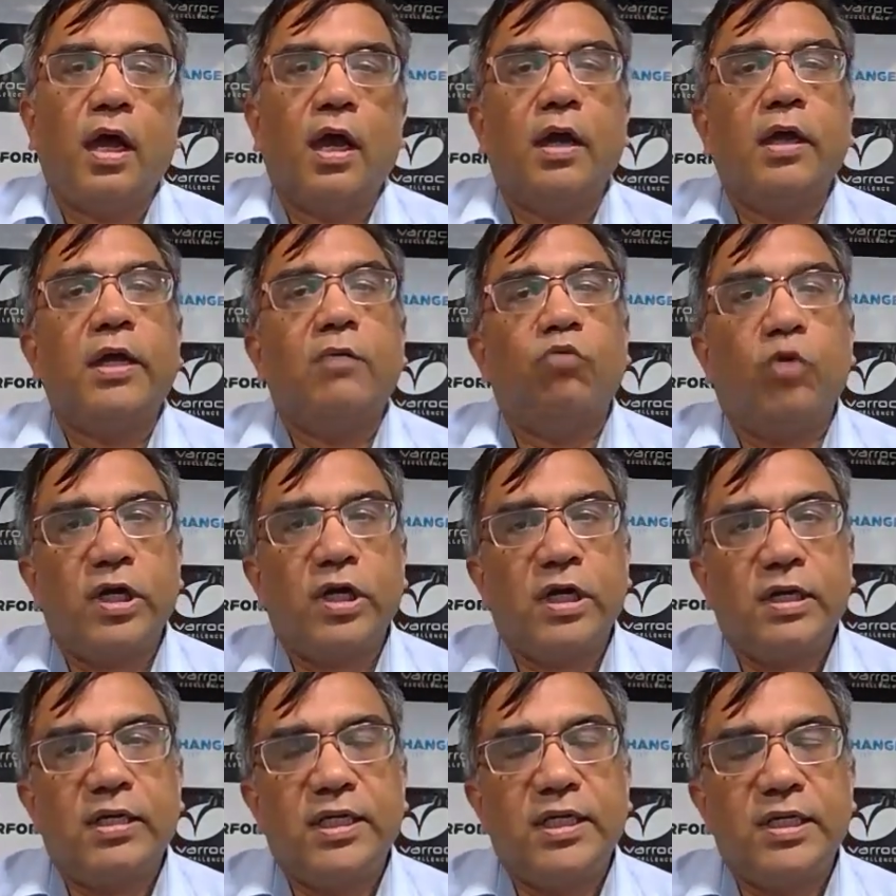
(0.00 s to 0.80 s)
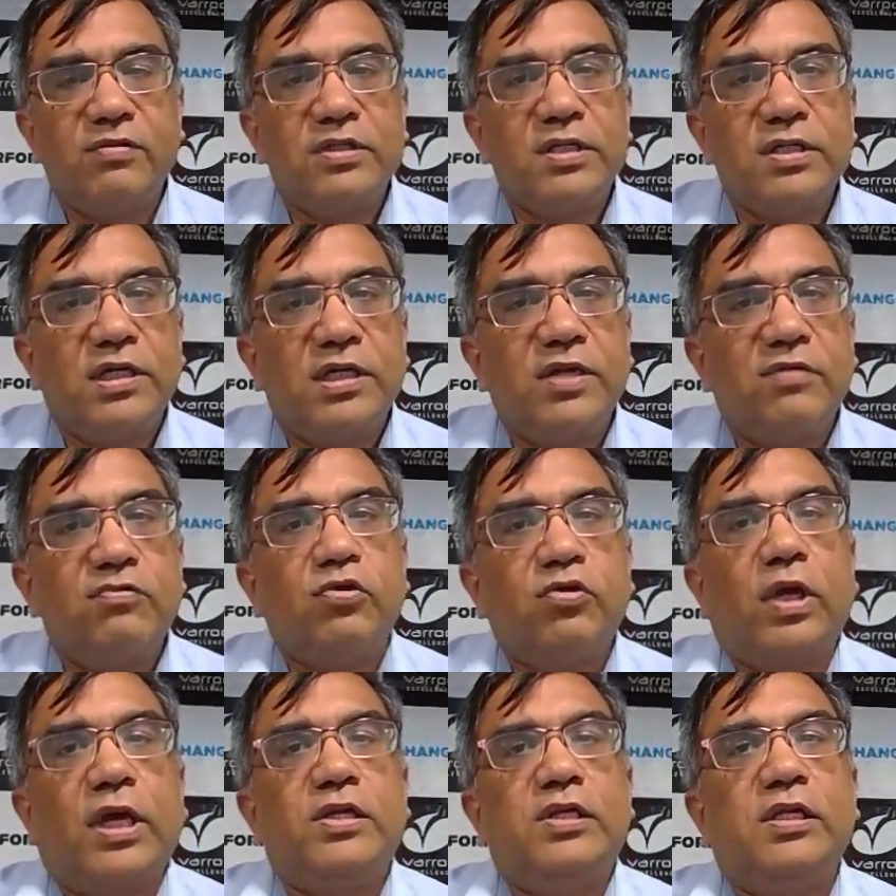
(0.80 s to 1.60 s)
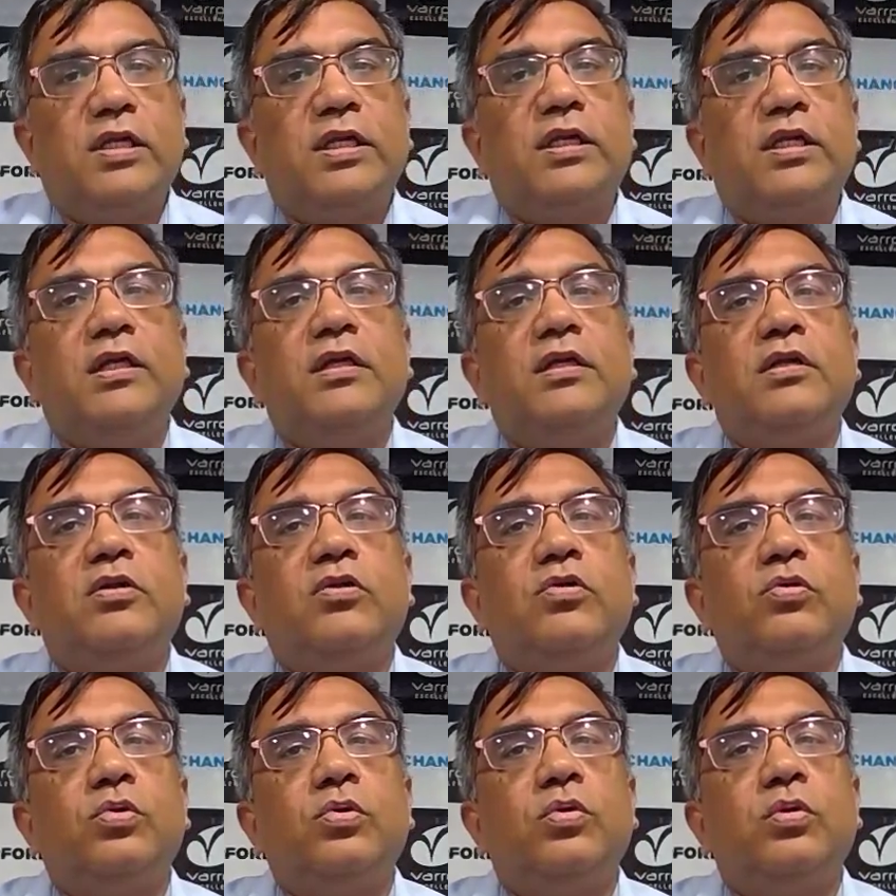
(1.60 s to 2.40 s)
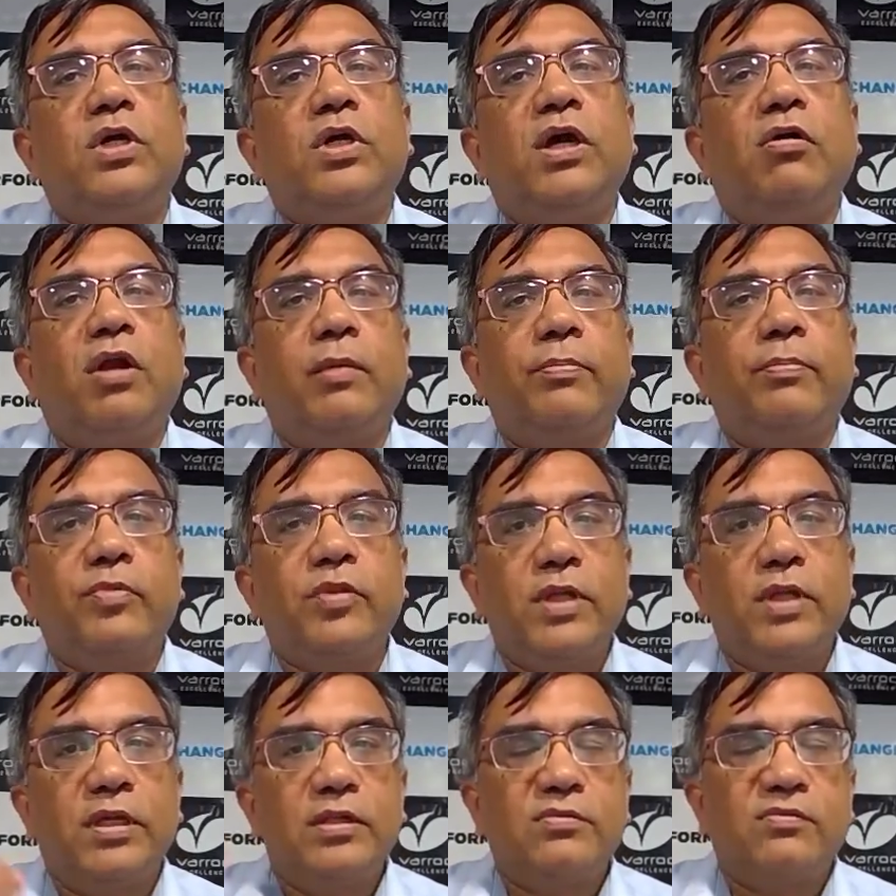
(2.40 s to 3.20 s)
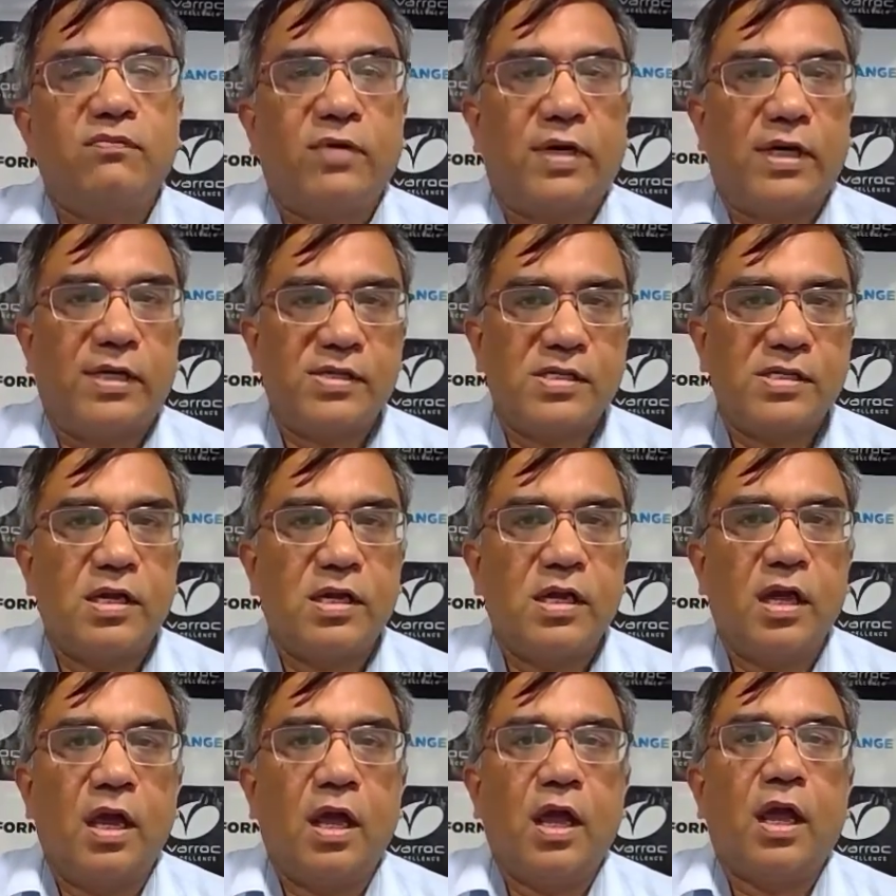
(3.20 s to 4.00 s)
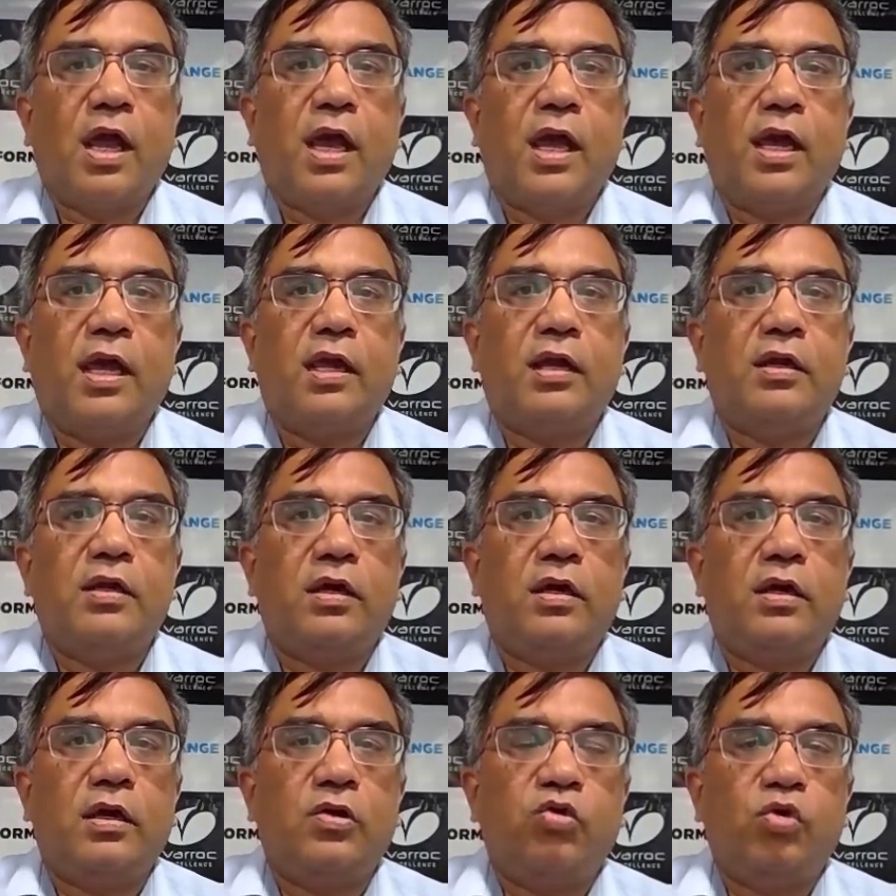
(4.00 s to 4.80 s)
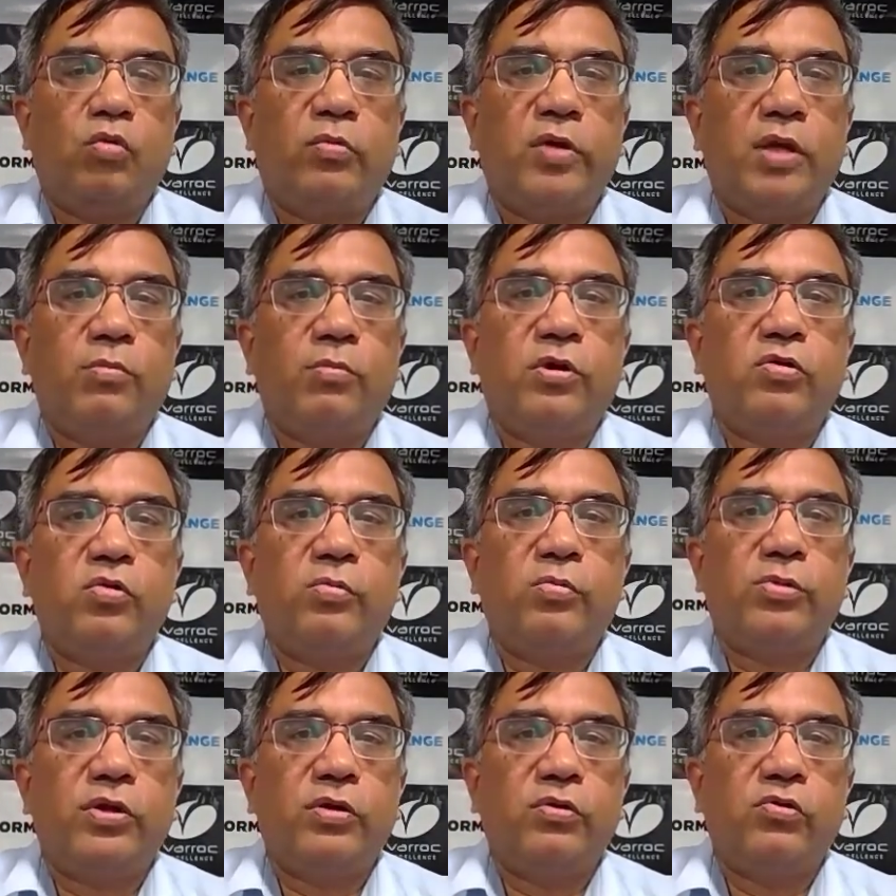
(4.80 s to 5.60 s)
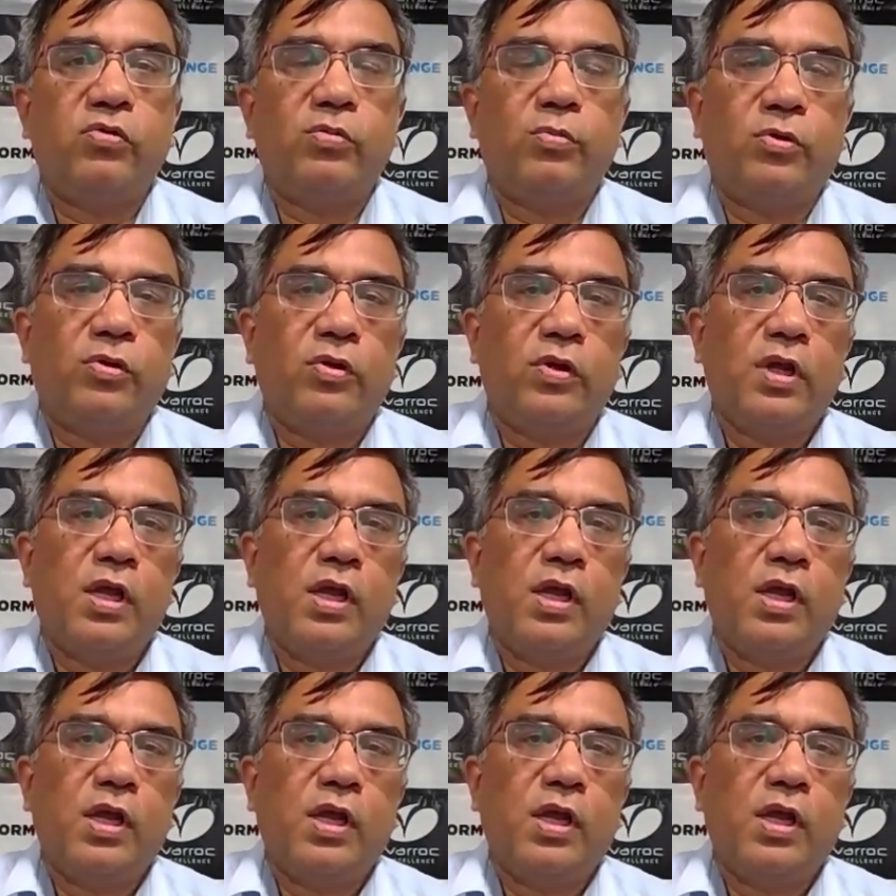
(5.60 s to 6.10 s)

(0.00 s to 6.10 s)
What it gives you agility to develop things fast, and you will be able to produce more.